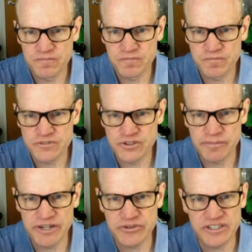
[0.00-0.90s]
So the
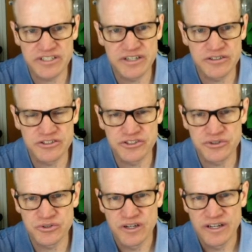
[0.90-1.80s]
metric tells
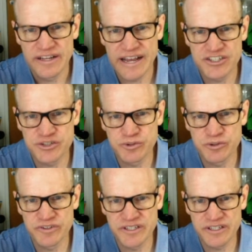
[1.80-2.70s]
you, as you're
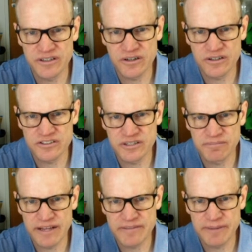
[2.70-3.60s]
moving along some
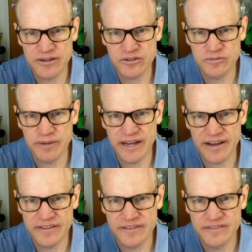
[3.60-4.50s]
mathematical
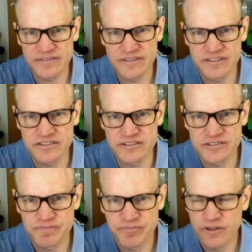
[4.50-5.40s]
path that is
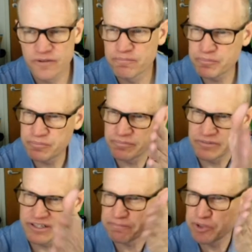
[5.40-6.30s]

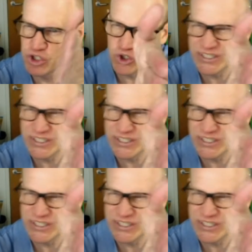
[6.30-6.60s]
pure and